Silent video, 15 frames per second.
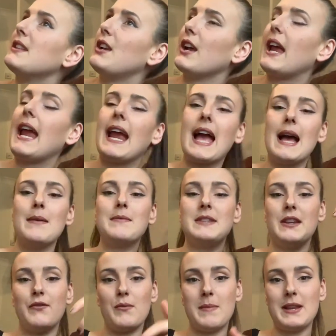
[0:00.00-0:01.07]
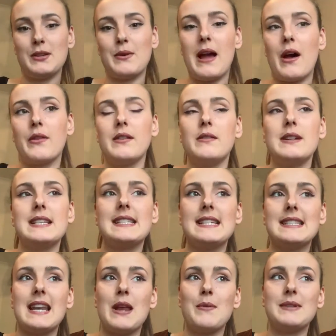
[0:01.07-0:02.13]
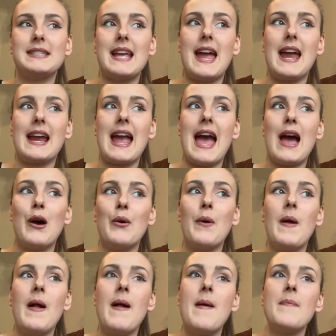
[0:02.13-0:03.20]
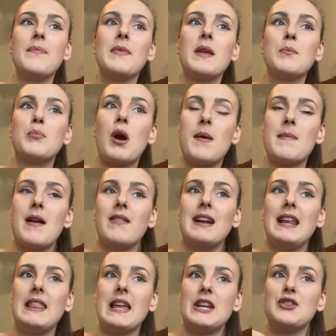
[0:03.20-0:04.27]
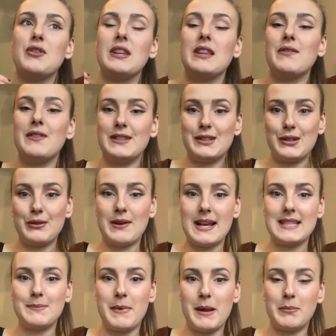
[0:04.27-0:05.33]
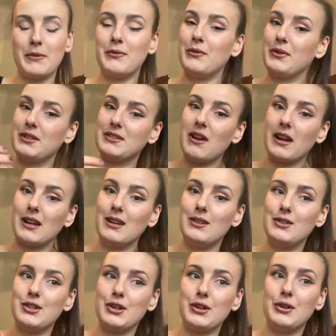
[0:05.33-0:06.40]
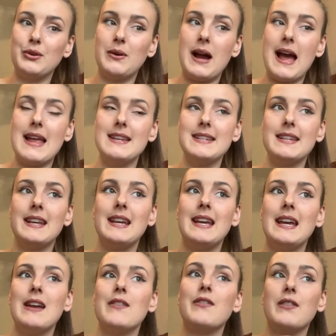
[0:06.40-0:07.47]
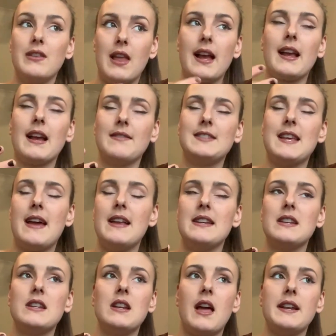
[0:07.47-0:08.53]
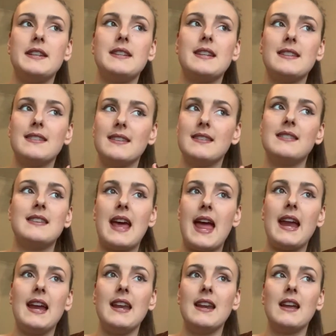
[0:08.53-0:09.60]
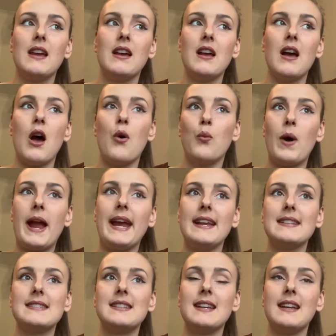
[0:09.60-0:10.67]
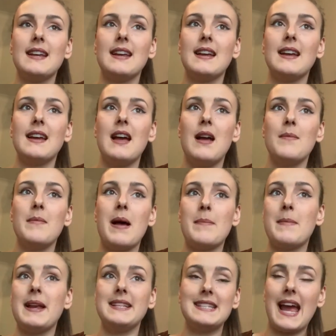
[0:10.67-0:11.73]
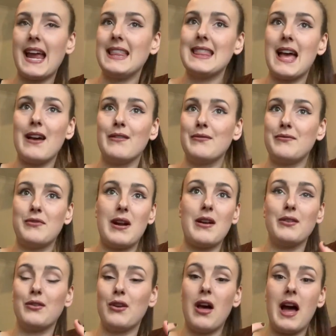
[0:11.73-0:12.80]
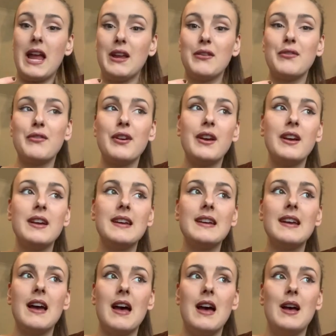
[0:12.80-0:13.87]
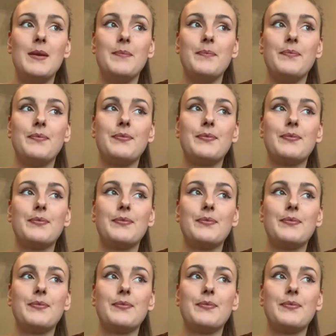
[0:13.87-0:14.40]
looking at different mental health illnesses and it was saying how primarily they treat the physical aspect before the psychological and like I've said, like to sustain a weight um, and maintain that throughout your life um,